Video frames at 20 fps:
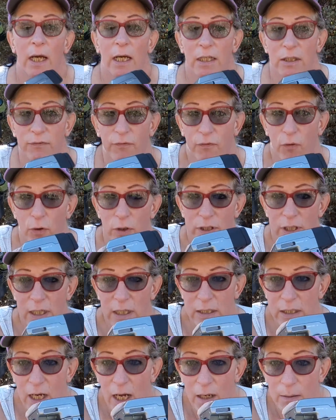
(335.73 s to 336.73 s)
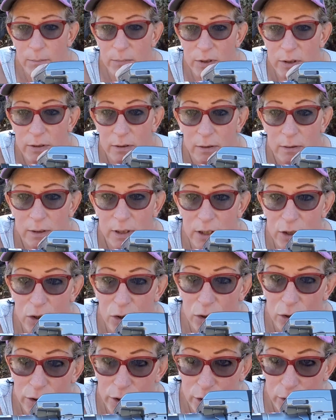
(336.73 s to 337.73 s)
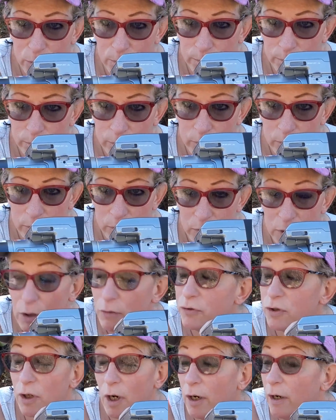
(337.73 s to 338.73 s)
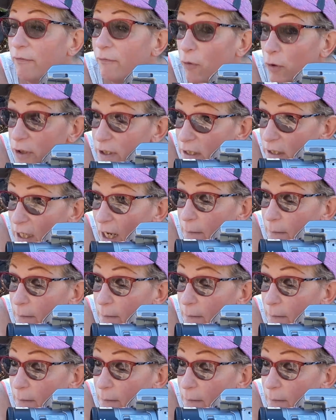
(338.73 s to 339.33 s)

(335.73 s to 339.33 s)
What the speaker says: It's 14 times digital zoom. Oh, sorry, 14